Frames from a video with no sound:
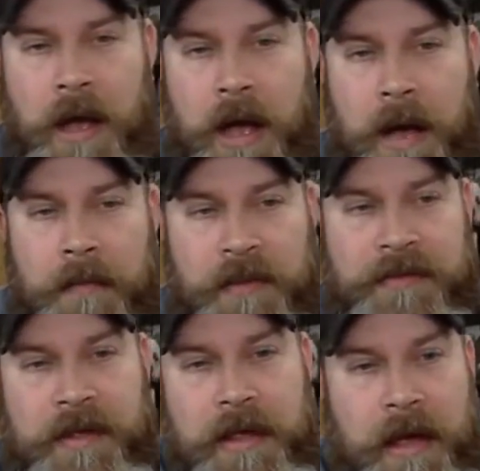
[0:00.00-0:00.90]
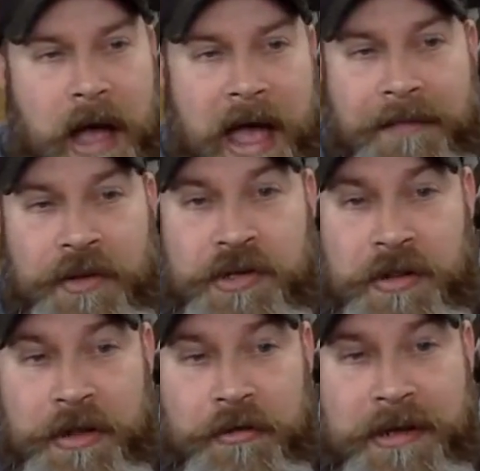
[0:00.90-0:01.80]
Let's see. I have to
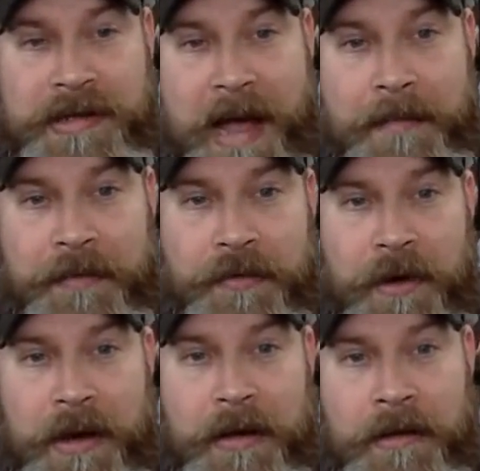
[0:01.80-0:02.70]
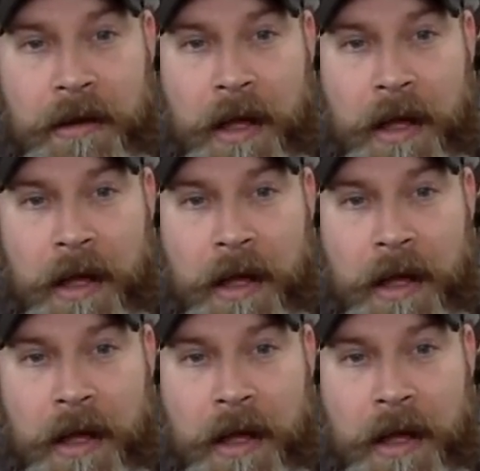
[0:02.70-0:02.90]
literally tap the screen,